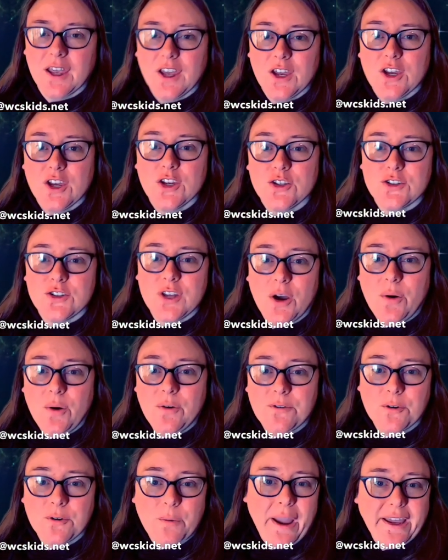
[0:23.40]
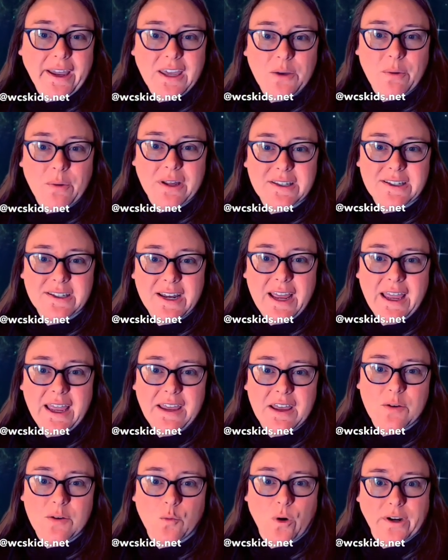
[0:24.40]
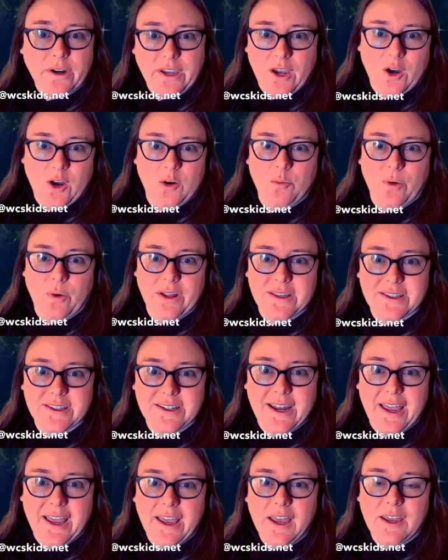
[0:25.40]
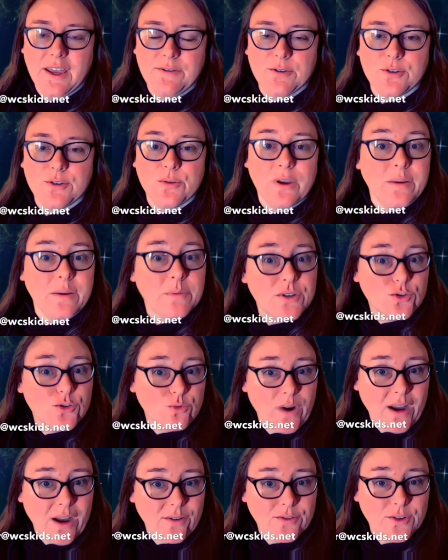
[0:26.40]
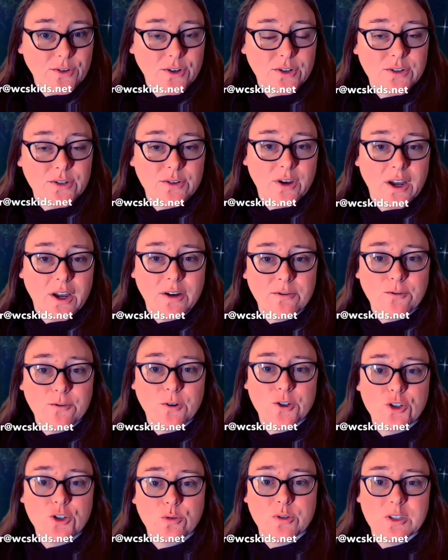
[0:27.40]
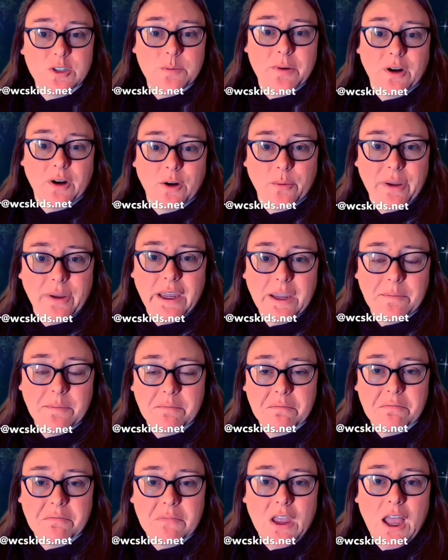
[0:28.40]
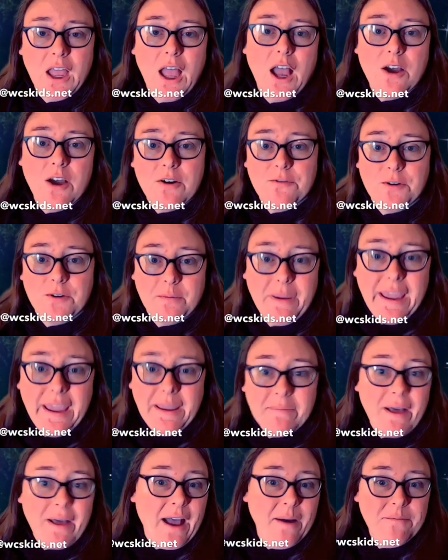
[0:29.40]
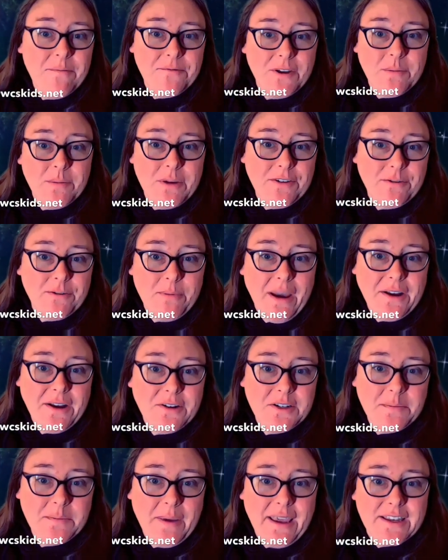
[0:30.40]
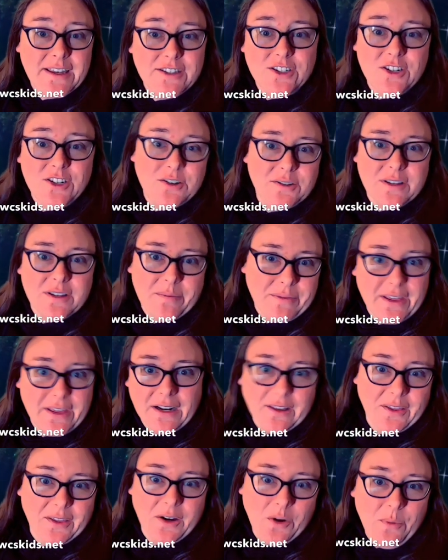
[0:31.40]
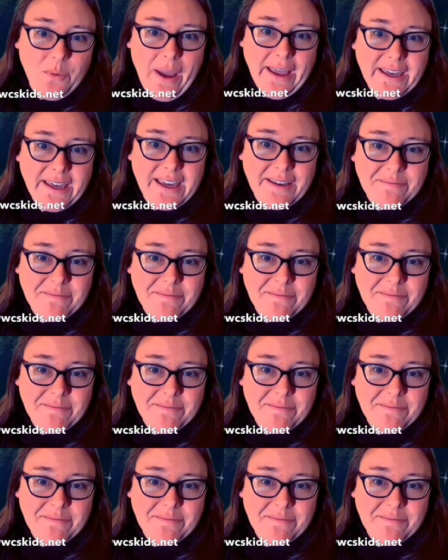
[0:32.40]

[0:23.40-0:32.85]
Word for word: so for Wacky Wednesday and Work at Home Wednesday, if you're doing Ms. Ravner's uh, Virtual Spirit Week, for me, I'm filming from outer space to do something a little wacky.